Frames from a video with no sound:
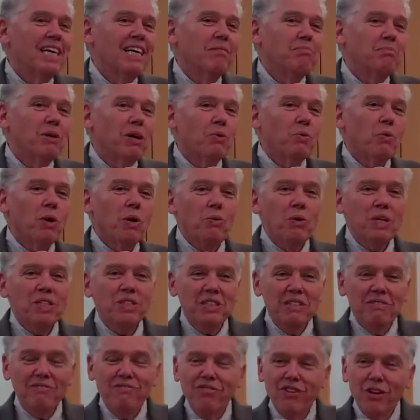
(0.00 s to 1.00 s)
But what
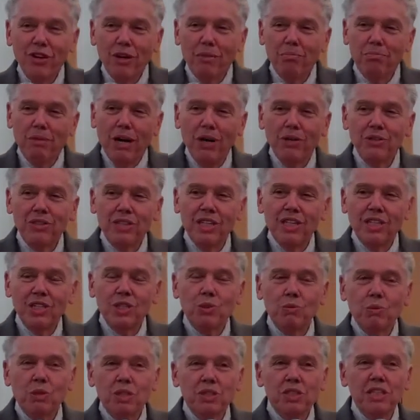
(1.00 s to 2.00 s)
wasn't fair about
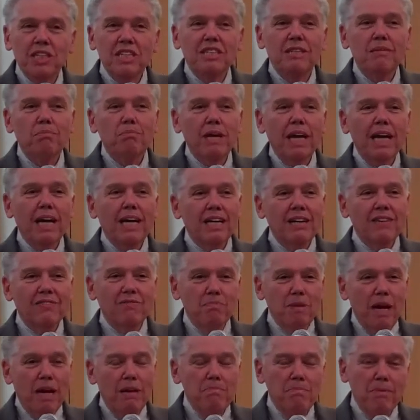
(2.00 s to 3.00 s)
this was in the back of
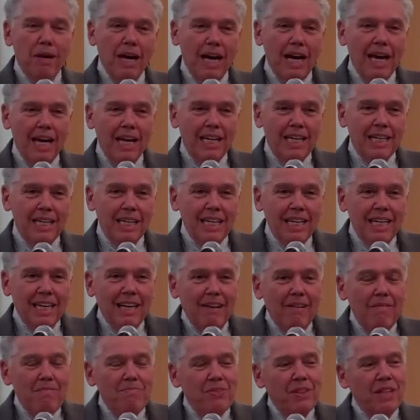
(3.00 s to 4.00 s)
my mind,
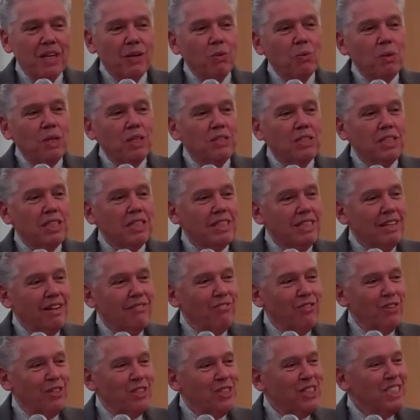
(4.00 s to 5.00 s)
there was a
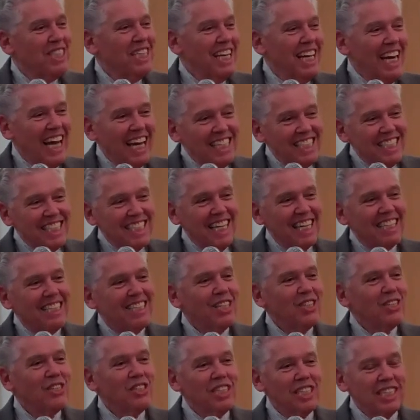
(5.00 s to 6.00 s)
difference that I said,
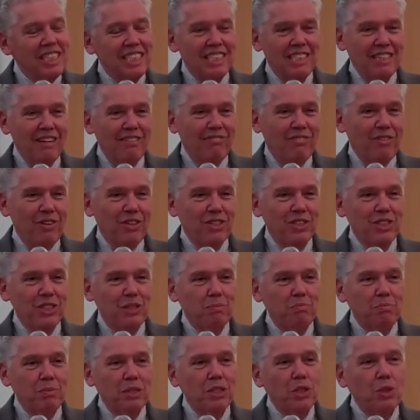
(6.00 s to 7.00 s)
there's a difference
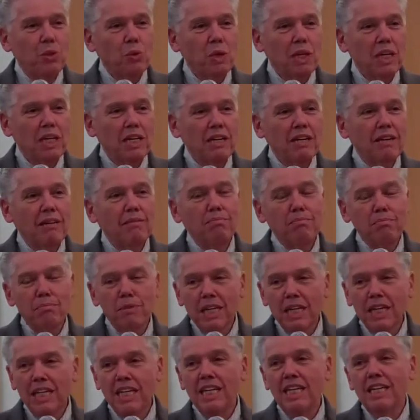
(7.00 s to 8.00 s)
between
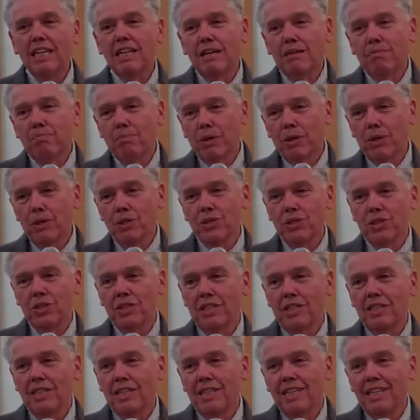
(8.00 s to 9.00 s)
meeting a person
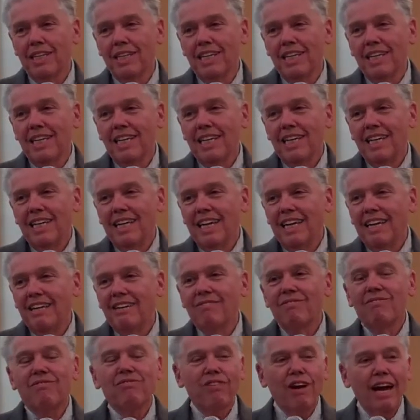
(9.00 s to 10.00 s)

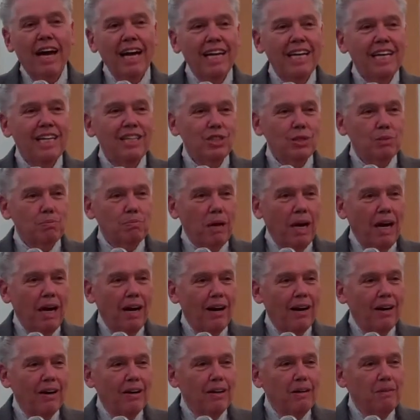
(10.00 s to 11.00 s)
in Friday's
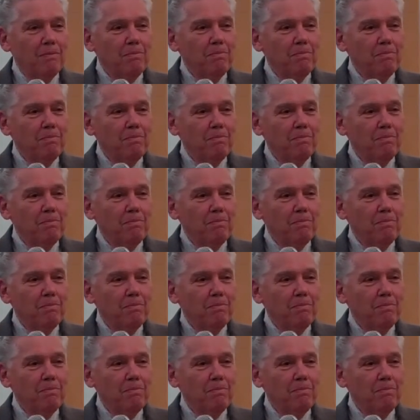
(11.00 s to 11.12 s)
bar